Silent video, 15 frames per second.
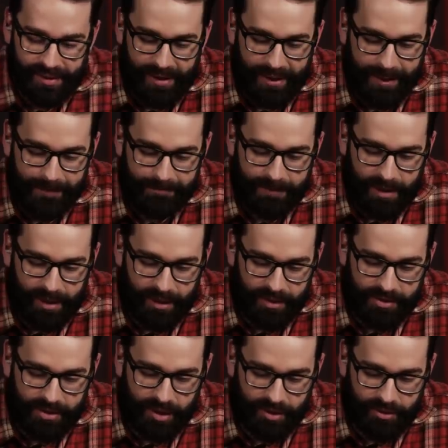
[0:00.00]
Um, all right,
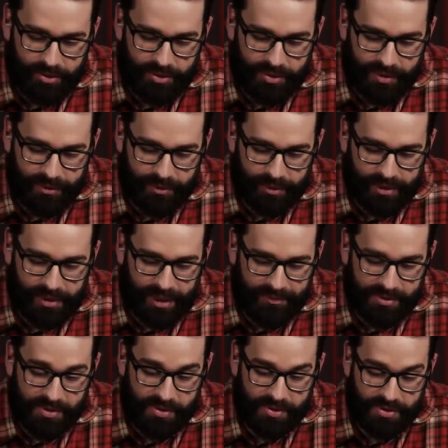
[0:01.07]
let's go to some of the written
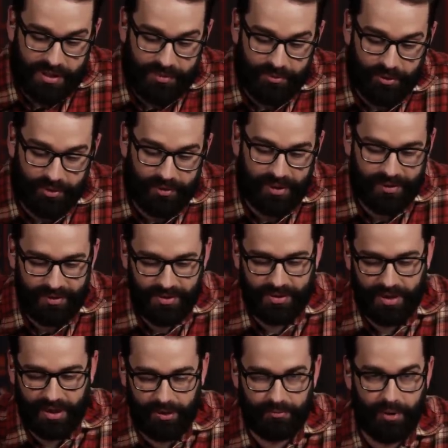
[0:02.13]
comments. This is Seymour. Now,
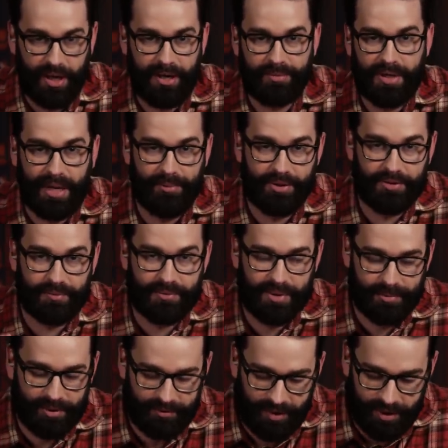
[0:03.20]
these are kind of random comments from
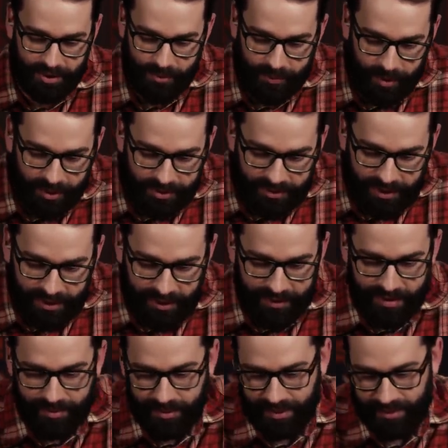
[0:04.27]
some of the videos we posted
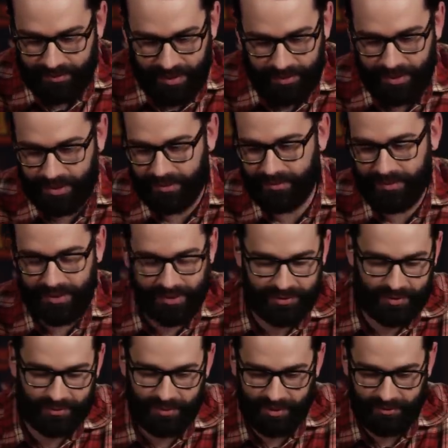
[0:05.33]
and some of the, maybe the, you
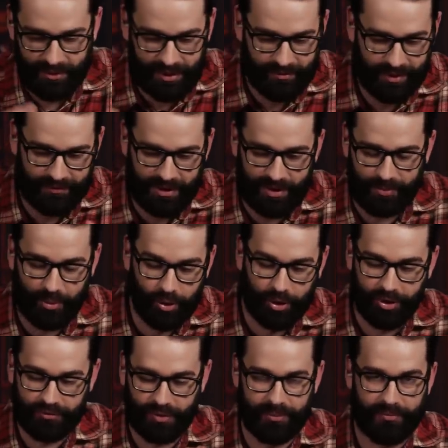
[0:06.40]
know, I, have had to
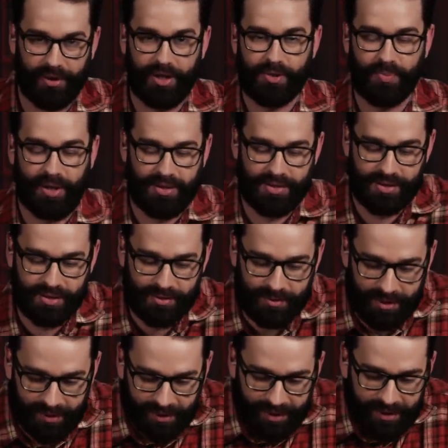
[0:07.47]
pull from various places because
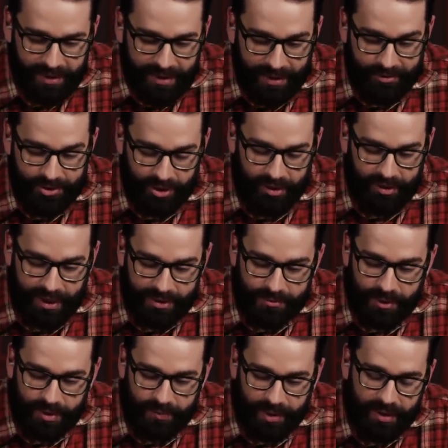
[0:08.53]
we didn't have a show
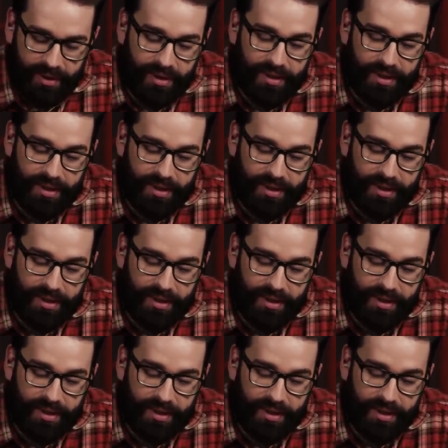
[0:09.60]
last week. But